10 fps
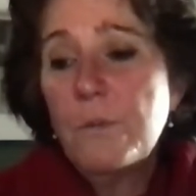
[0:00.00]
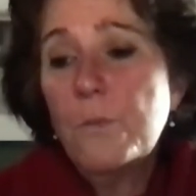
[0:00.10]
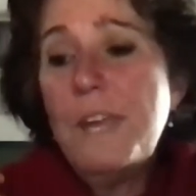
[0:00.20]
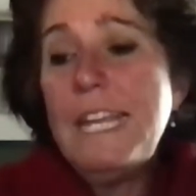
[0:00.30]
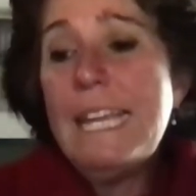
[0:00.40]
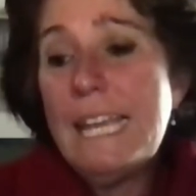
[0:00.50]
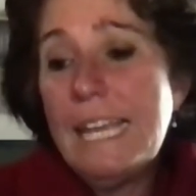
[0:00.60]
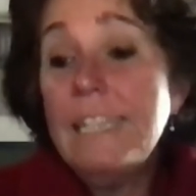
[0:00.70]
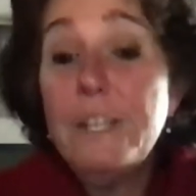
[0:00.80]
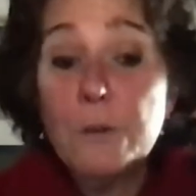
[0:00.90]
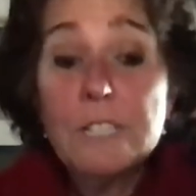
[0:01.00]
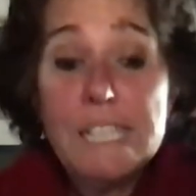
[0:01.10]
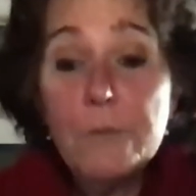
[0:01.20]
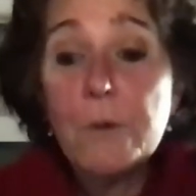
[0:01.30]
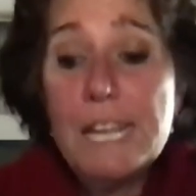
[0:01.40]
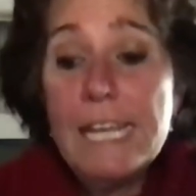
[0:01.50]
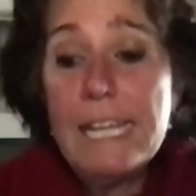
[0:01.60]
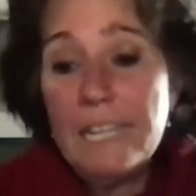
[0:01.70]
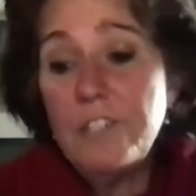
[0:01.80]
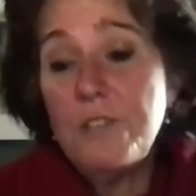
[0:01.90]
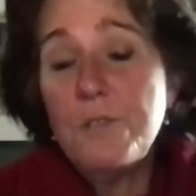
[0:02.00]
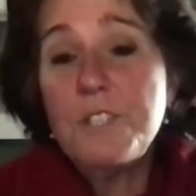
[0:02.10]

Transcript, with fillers: reading literally reading into